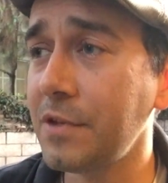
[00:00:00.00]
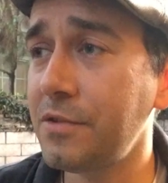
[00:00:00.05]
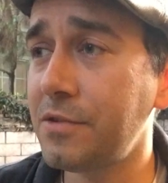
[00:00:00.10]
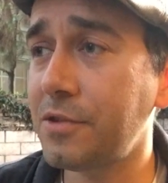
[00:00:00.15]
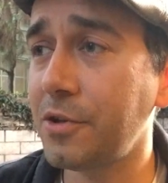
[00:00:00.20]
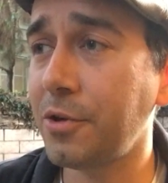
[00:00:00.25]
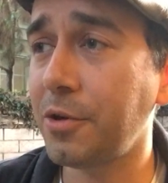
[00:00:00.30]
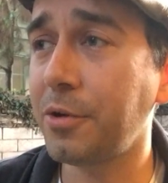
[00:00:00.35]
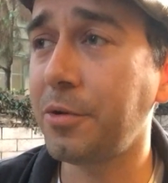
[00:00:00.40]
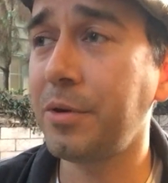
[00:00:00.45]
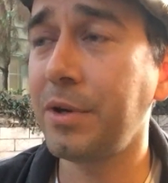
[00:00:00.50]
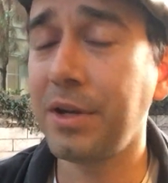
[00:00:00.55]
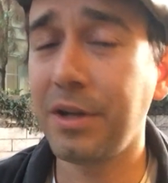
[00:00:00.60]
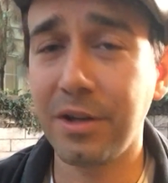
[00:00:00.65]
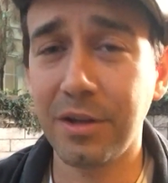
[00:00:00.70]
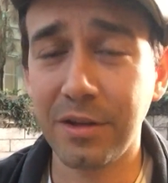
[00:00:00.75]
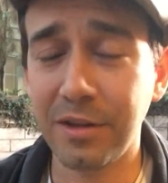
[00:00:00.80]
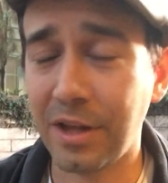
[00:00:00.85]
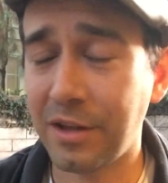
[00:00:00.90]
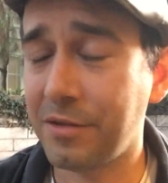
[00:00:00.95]
So
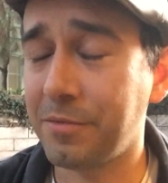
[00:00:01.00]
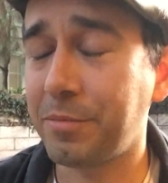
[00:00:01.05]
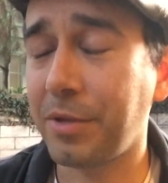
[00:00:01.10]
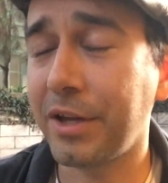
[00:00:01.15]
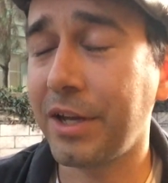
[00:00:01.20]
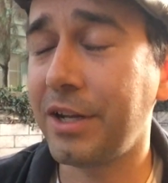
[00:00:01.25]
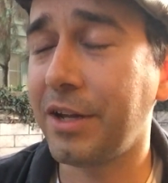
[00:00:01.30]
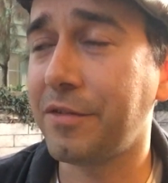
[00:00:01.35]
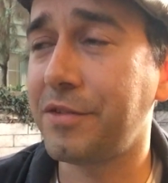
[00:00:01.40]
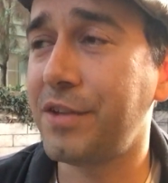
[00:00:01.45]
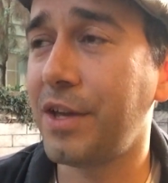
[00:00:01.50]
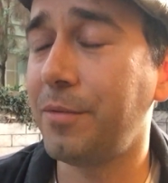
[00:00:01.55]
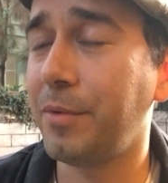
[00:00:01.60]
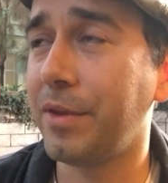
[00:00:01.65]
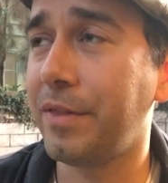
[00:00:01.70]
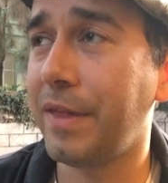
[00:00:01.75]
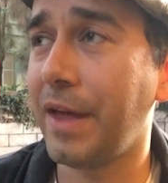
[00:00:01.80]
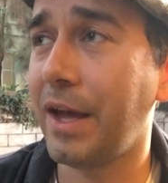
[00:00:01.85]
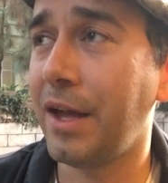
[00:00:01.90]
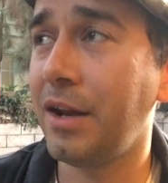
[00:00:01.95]
that probably enough said
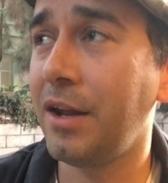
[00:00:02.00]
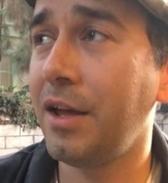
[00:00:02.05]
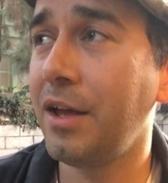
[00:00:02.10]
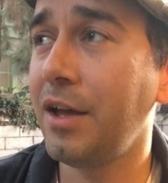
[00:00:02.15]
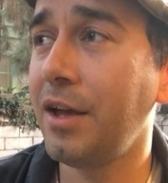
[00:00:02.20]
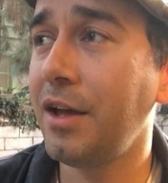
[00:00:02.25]
with that.